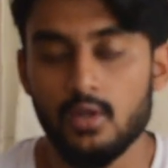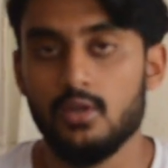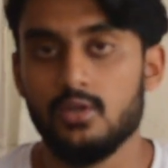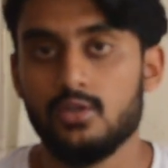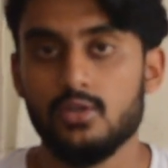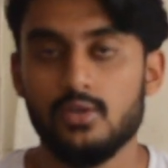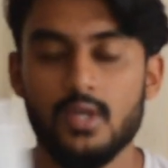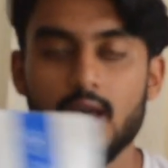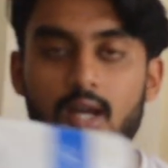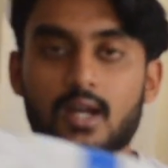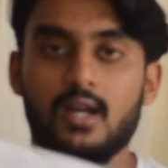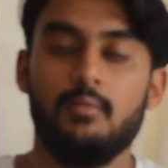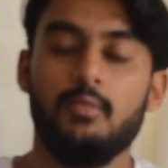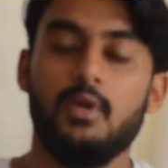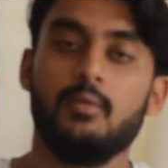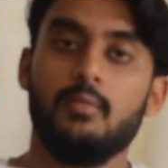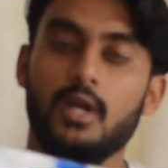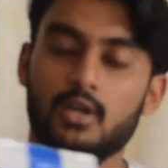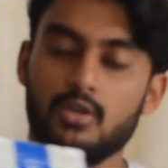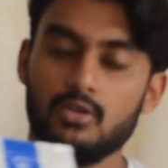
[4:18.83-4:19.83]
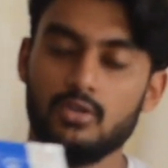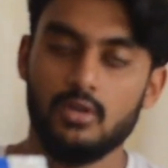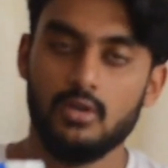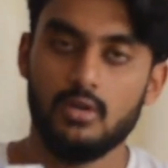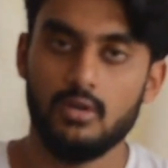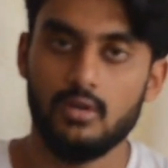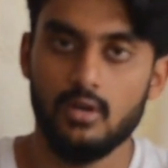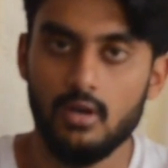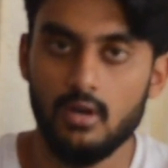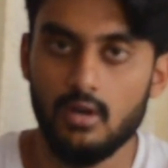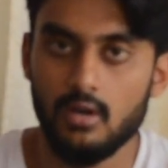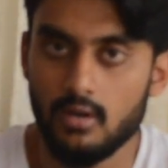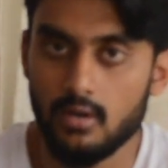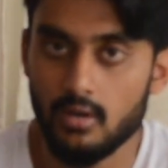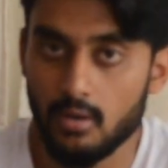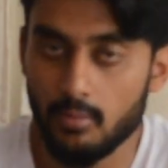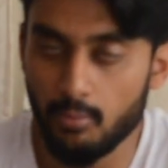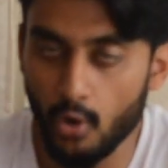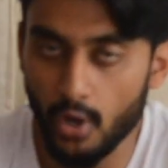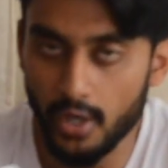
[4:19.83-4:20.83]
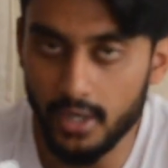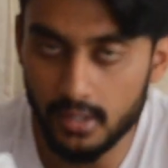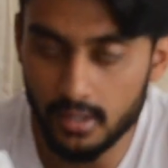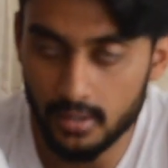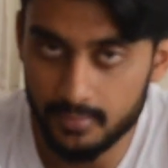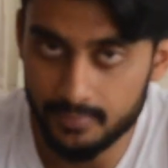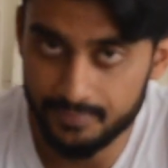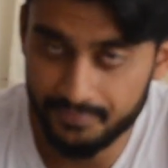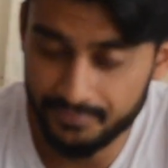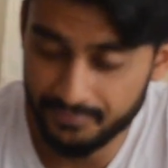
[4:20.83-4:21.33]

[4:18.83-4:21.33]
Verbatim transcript: so yeah coming back to the uh, point